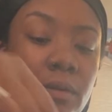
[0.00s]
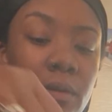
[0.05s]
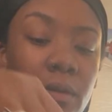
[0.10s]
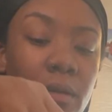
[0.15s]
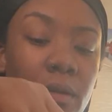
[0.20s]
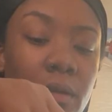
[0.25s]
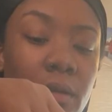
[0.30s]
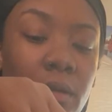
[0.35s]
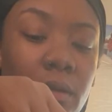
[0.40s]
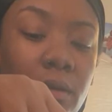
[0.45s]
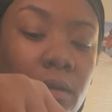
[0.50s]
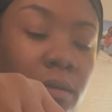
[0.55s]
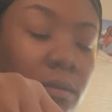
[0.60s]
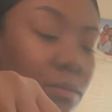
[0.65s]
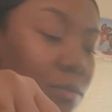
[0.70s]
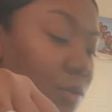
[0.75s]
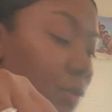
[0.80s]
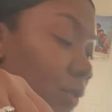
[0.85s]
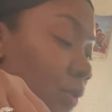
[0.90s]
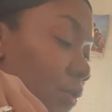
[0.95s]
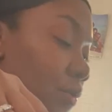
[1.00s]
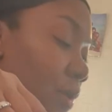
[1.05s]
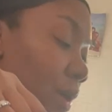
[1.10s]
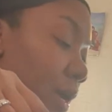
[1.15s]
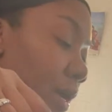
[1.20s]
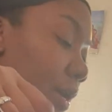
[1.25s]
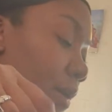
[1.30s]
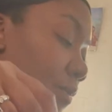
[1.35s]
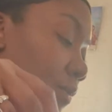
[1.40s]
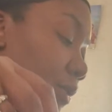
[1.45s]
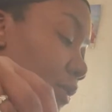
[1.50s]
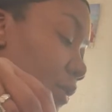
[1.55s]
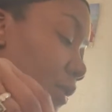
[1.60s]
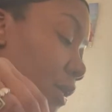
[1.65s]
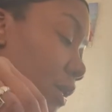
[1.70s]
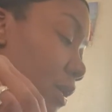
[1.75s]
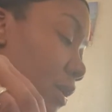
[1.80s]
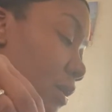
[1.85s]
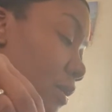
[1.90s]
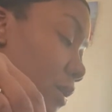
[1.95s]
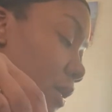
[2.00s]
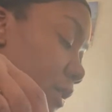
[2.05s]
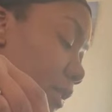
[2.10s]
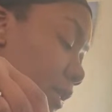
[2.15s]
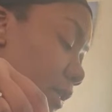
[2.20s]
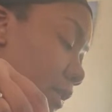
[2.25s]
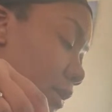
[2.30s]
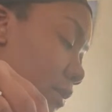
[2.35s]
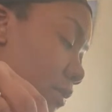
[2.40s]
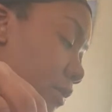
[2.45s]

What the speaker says: And just try it out with your kids. I think they'll